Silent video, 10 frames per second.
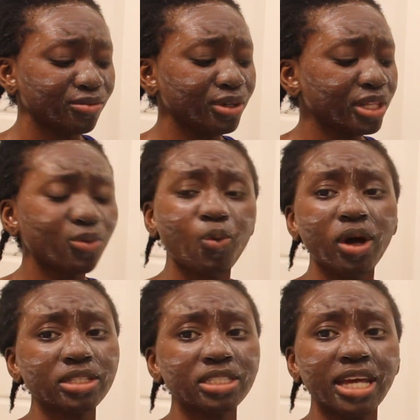really
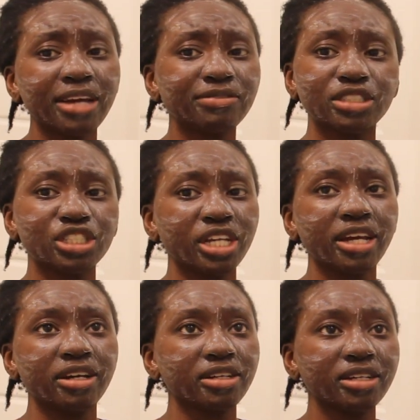want to ever
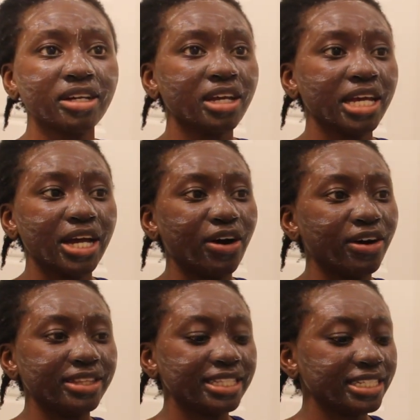share
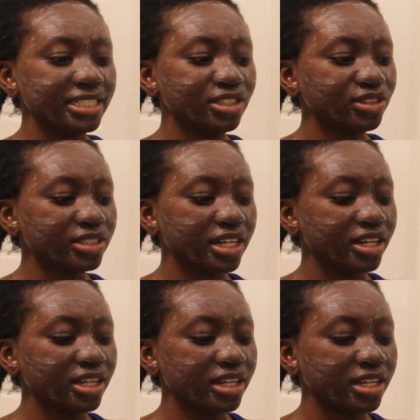on the
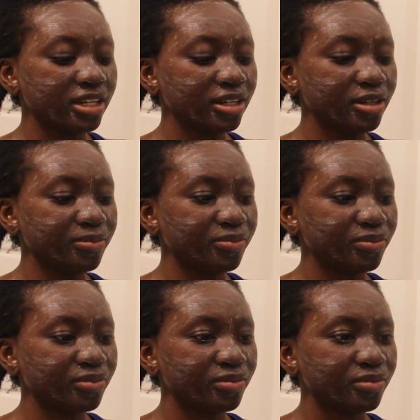internet
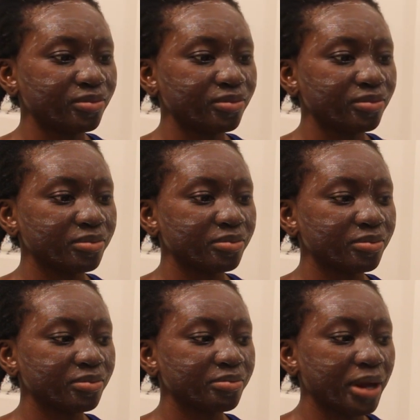um,
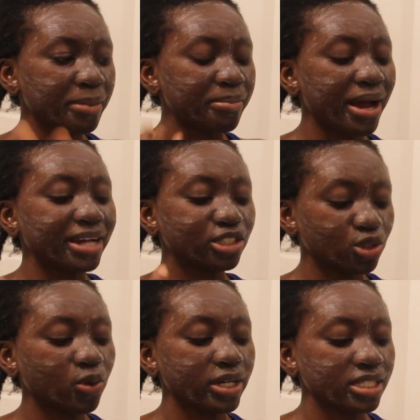by my
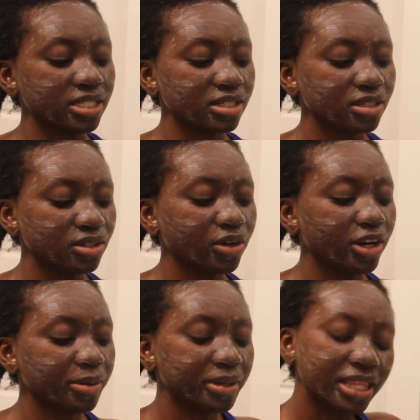choice, you know
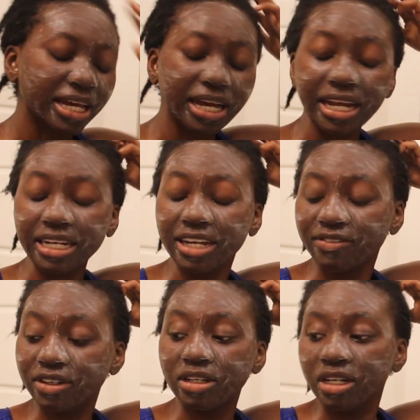what I mean? Like, I
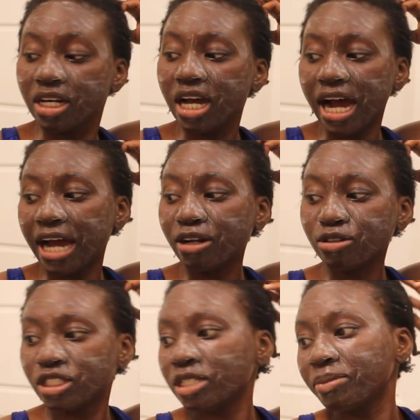never, I
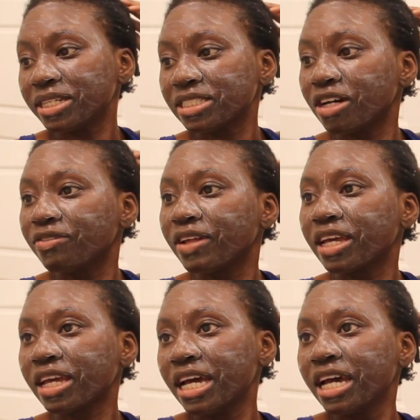don't see myself
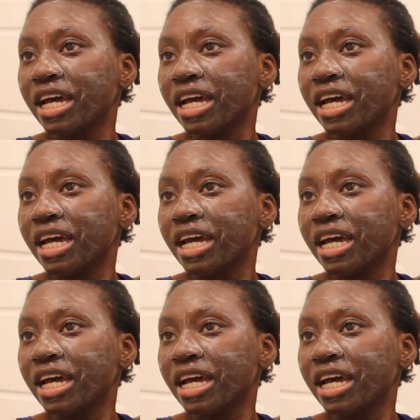like,